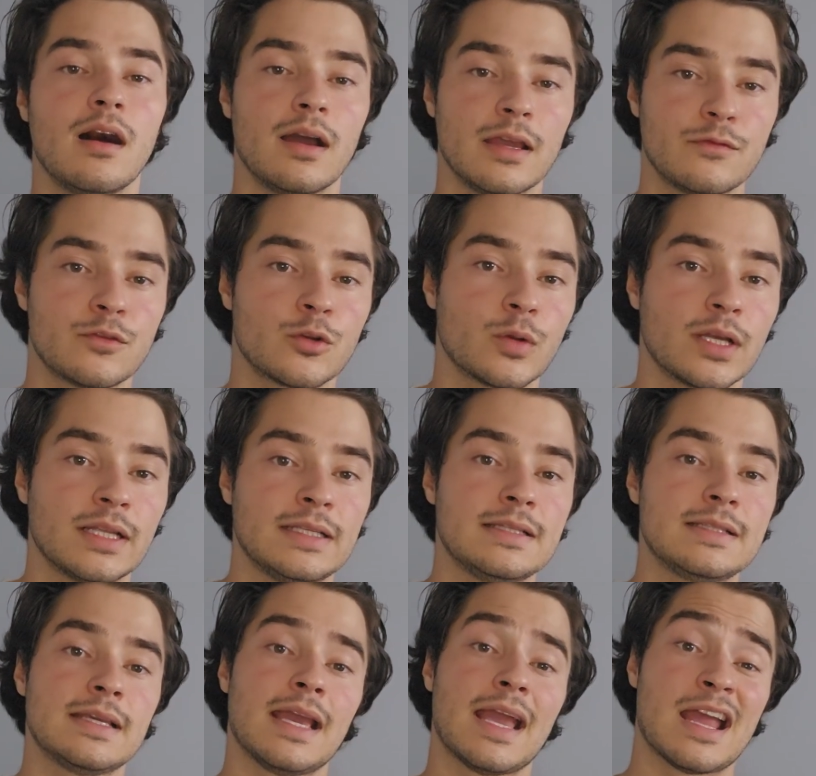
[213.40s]
if you're quick and
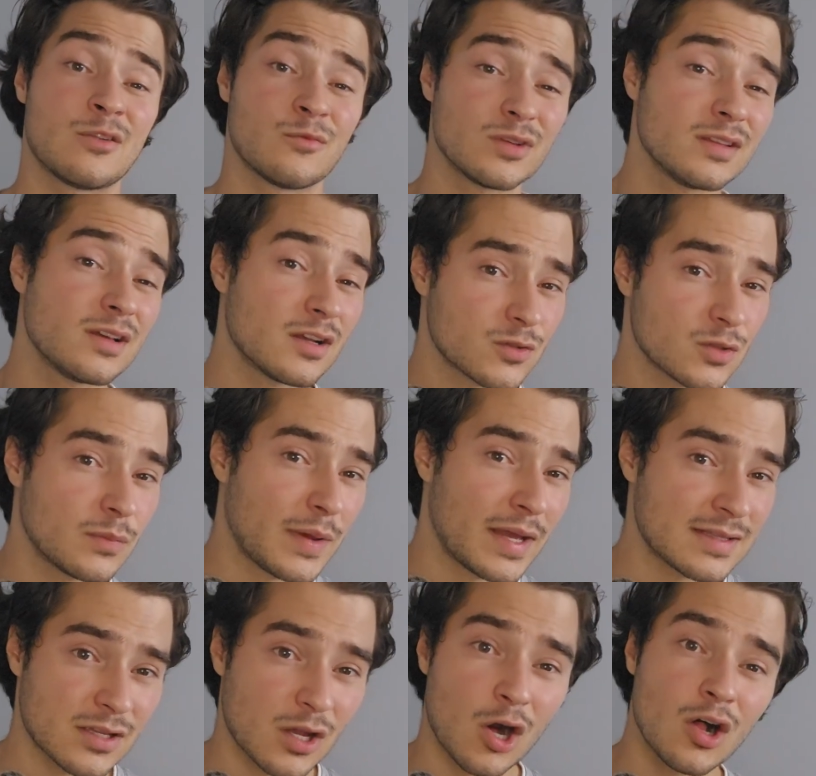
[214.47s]
easy. And it really also
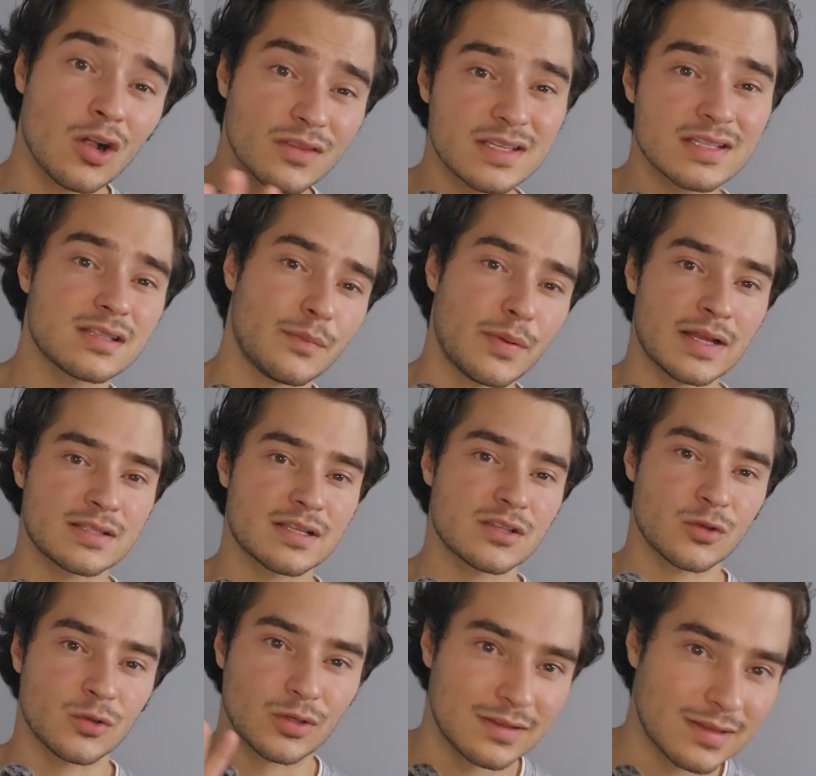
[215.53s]
depends, all this depends
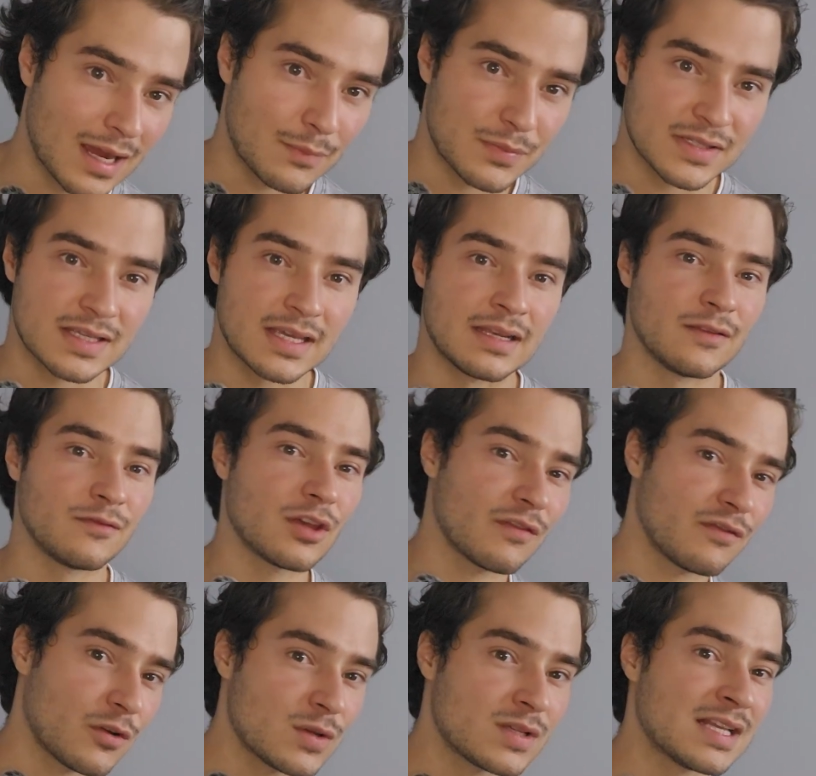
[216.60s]
also on your type of skin. If you
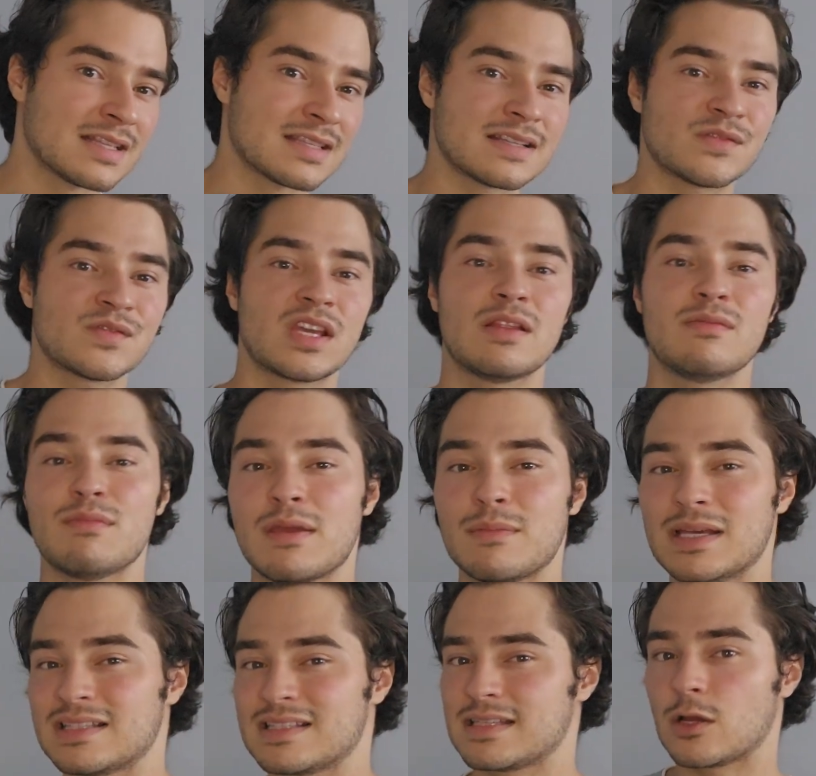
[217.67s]
have very sensitive skin,
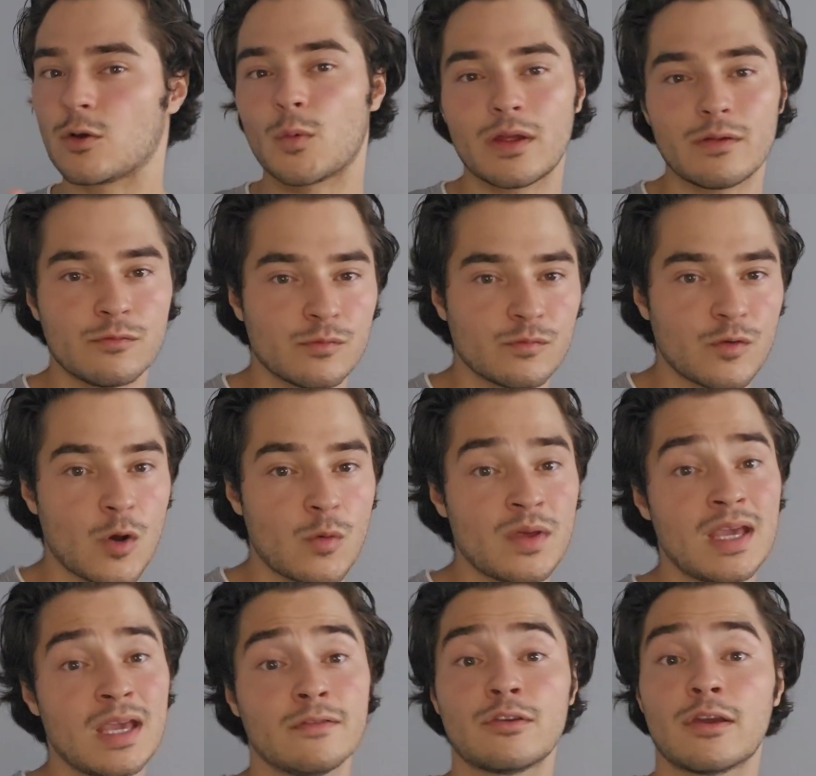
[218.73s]
maybe I'd stay away from foam.
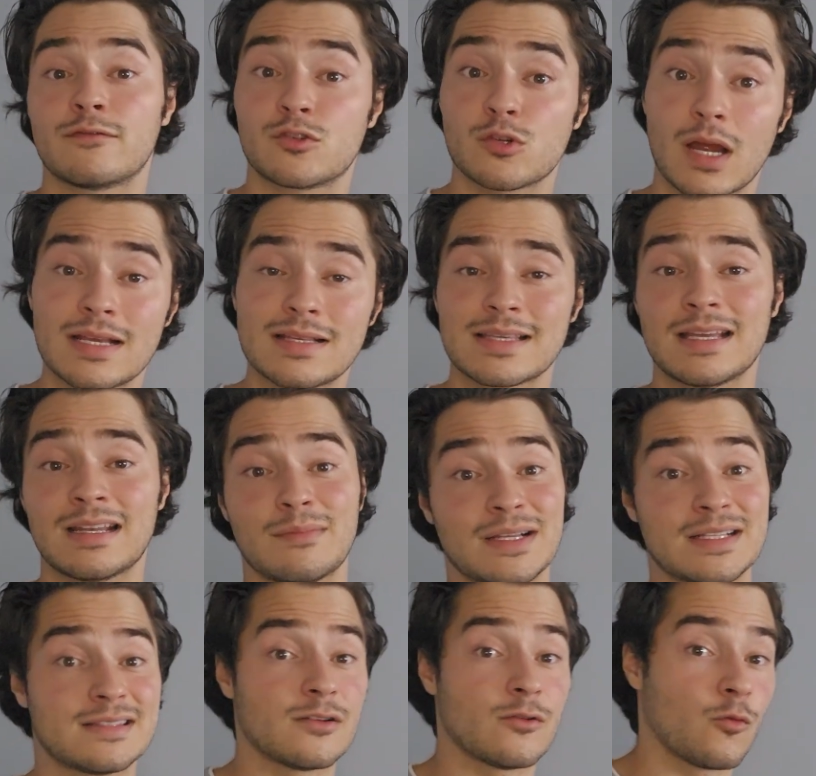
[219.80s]
If you have dry skin, I
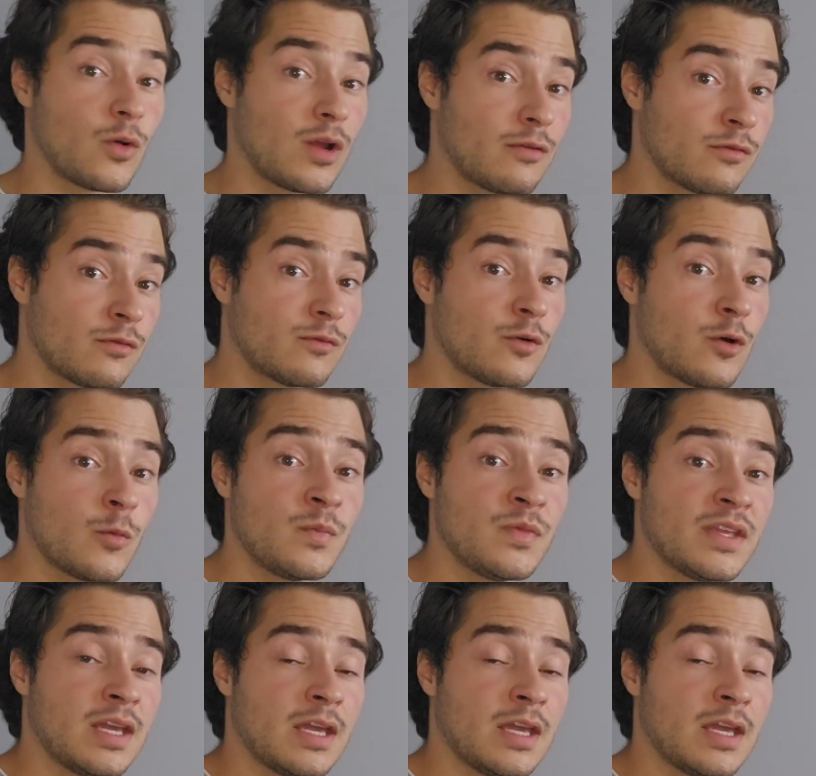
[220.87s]
might stay away from foam.